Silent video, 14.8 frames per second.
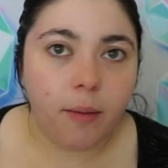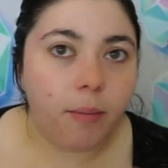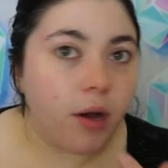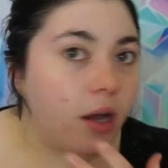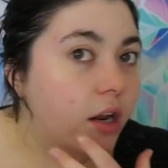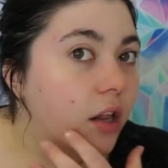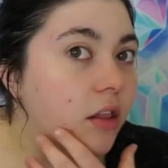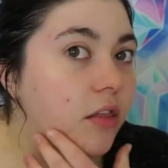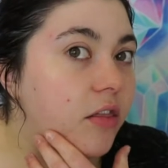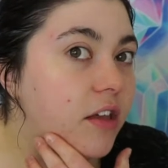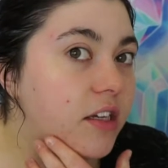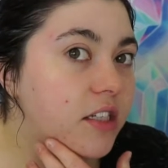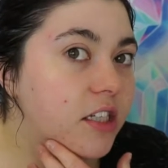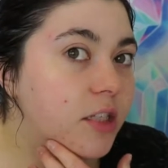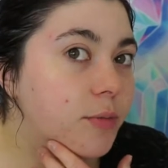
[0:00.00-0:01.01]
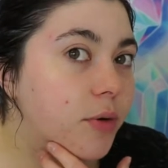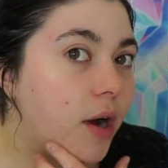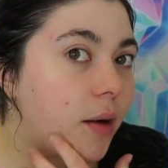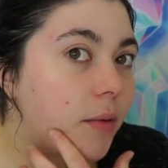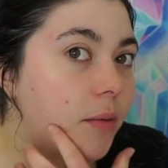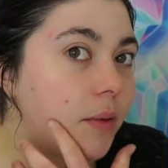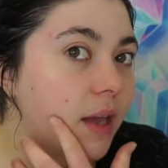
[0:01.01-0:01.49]
But this is
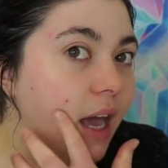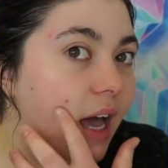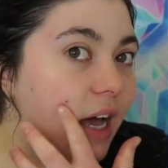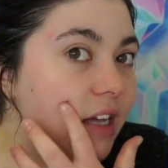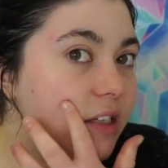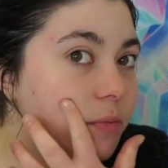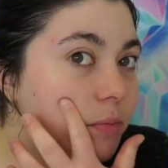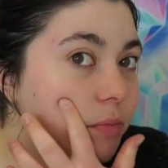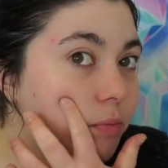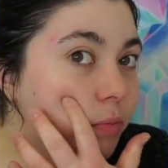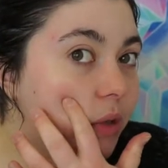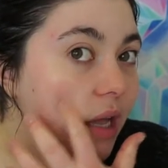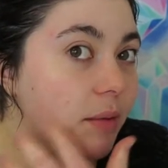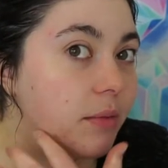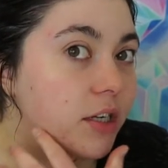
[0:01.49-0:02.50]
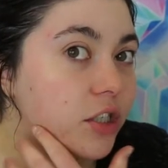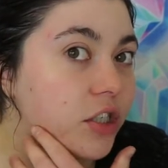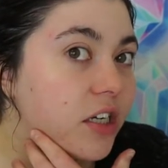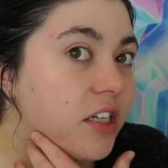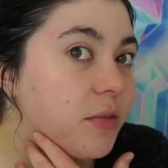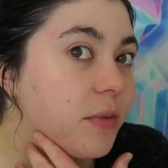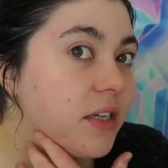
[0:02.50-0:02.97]
probably as blemished
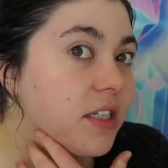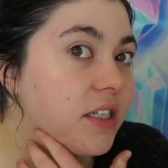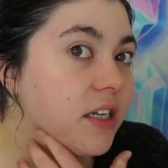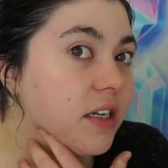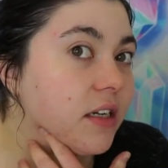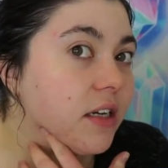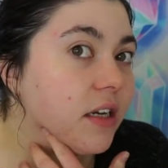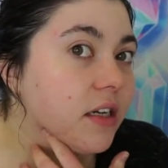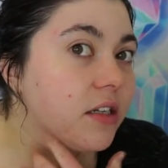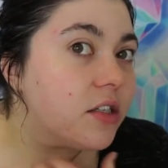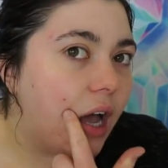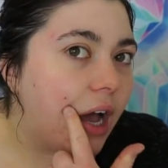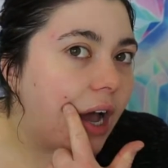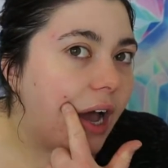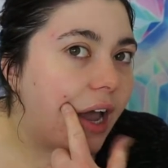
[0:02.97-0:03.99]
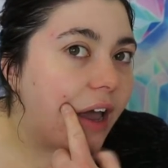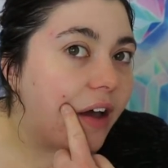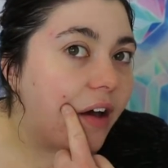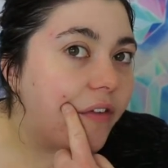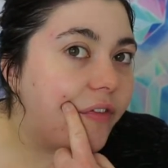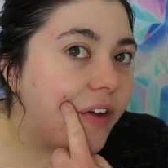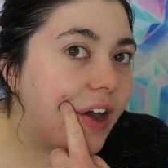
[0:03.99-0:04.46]
as my skin gets. I
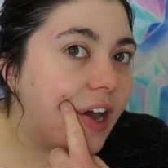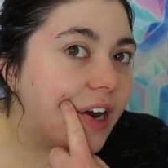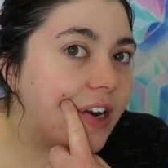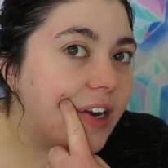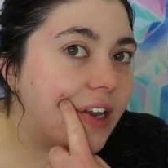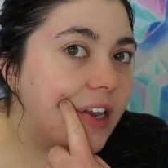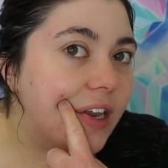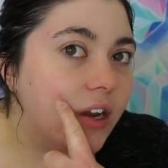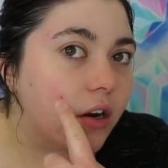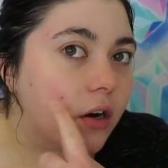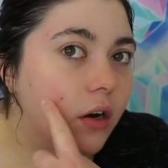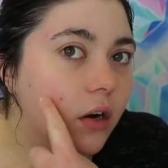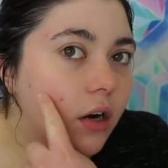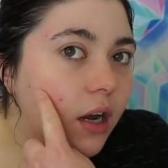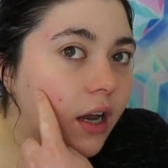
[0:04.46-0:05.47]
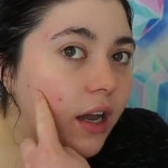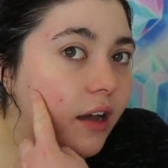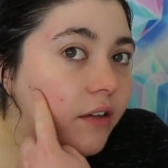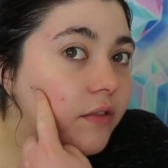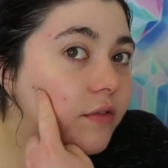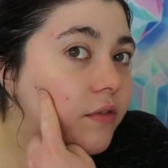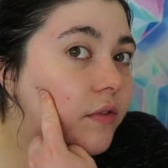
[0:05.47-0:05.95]
have acne here, I
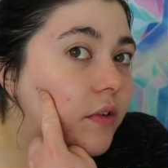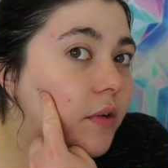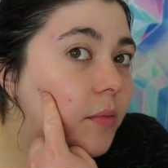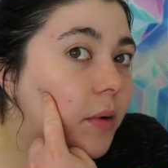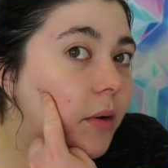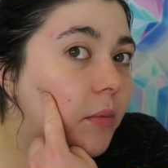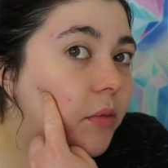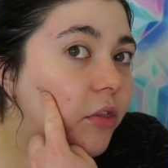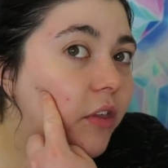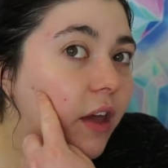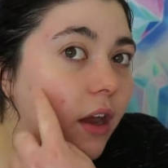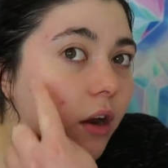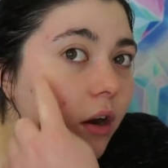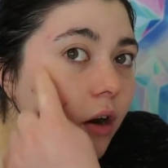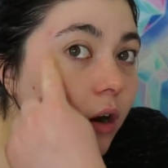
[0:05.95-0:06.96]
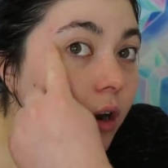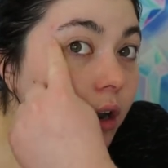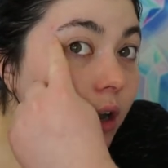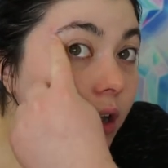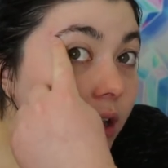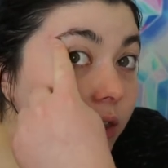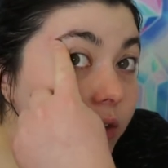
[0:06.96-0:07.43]
have a bump
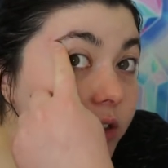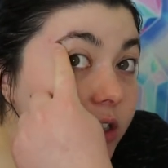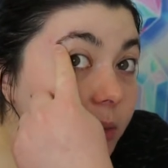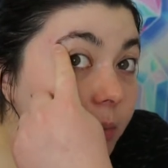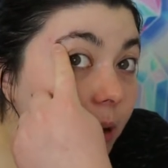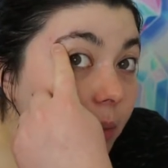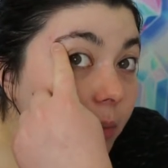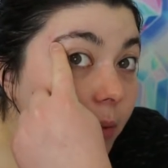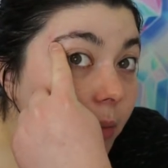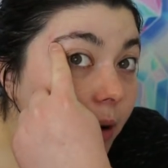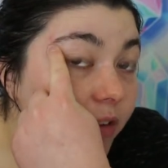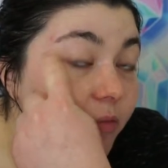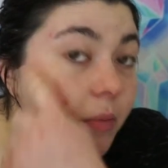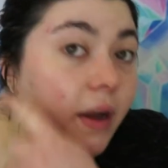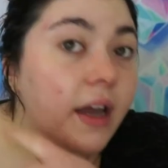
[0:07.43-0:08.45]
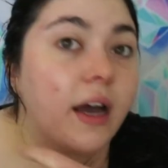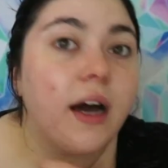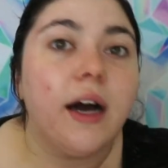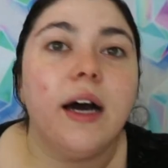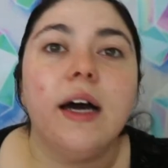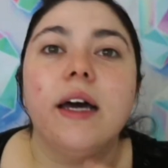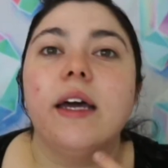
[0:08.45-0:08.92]
there, there's a bump above my
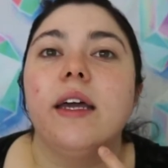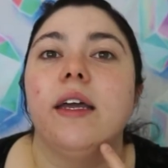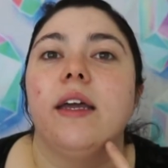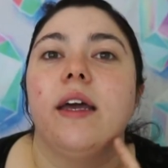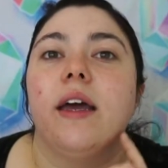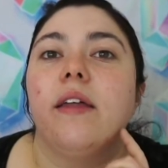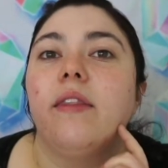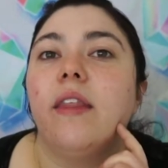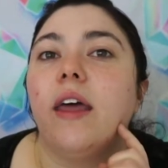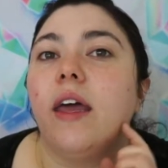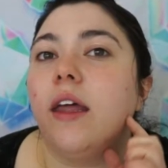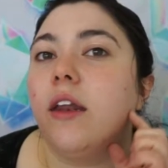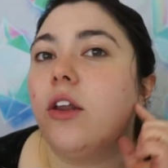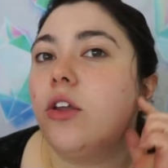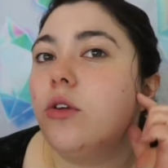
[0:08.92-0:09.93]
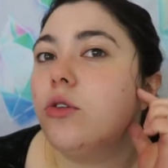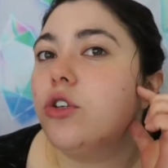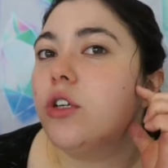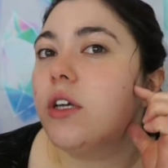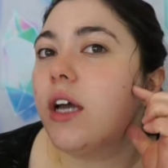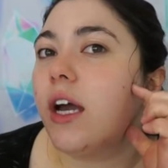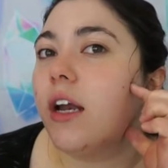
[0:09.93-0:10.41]
eye, and then
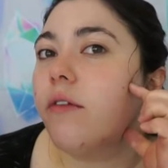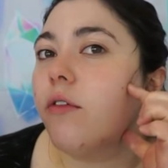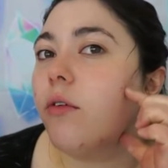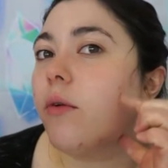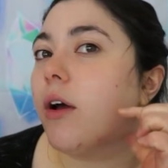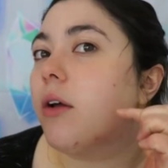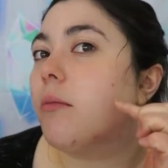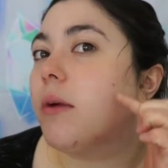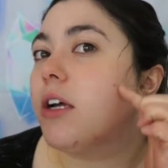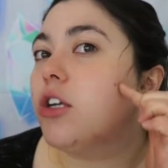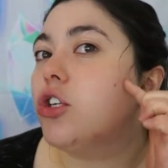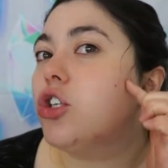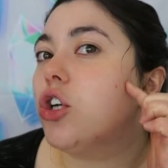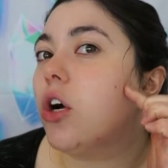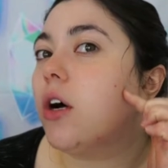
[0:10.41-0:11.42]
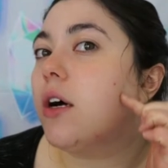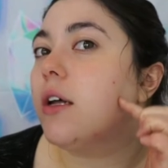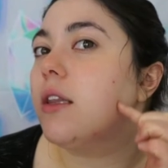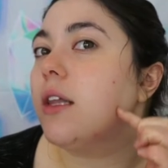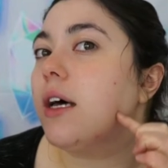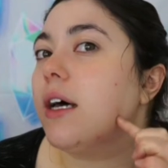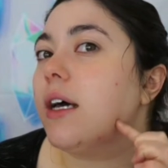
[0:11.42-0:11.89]
usually kind of around my
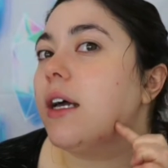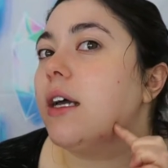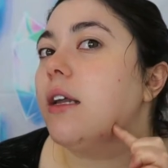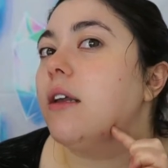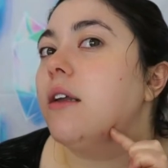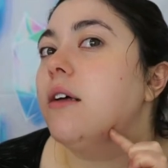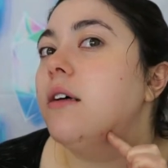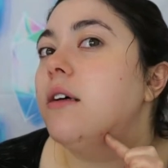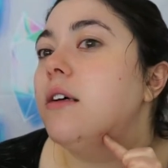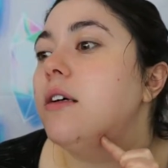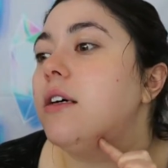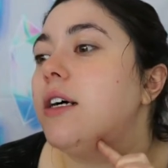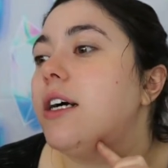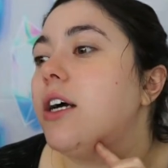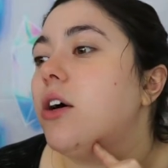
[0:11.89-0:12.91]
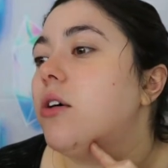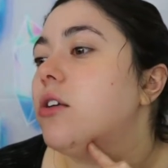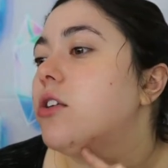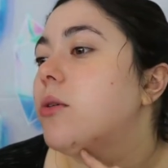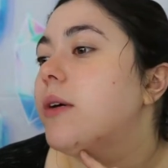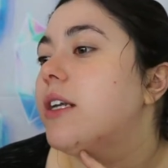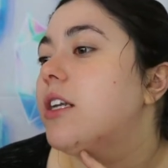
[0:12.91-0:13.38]
jawline, I
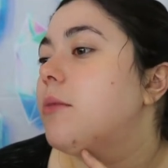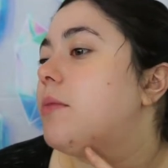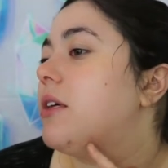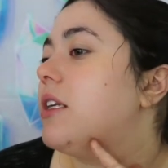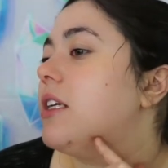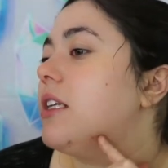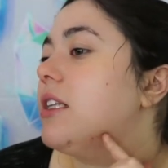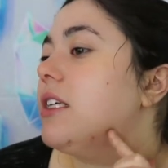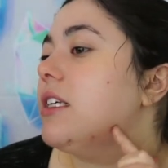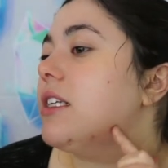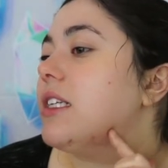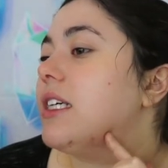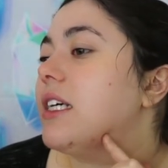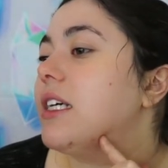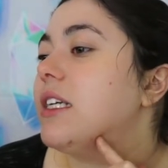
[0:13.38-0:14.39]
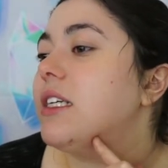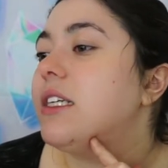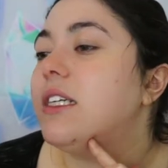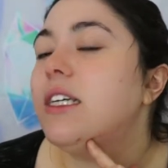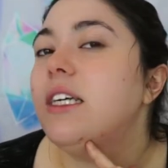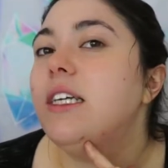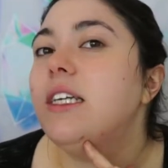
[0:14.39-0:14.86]
also end up getting these like
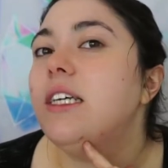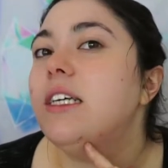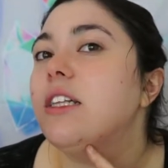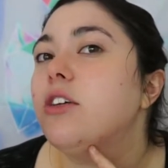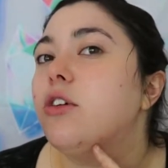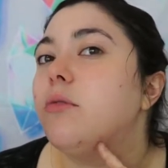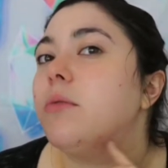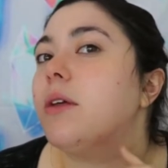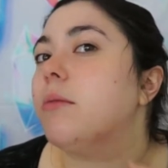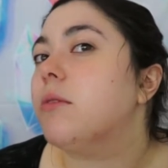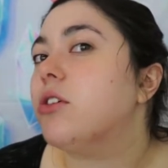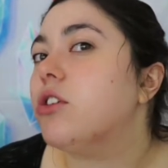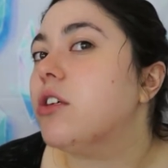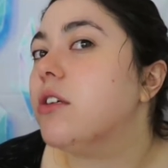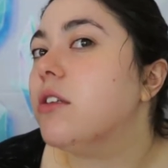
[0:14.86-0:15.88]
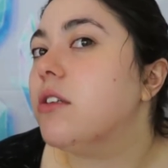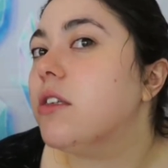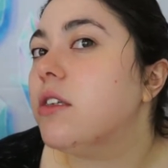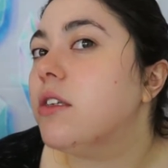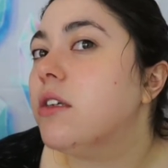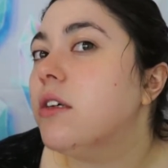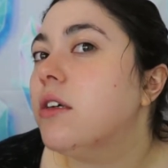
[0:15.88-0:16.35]
teeny little
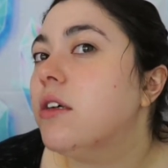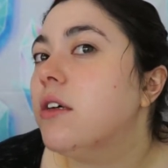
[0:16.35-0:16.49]
blemishes.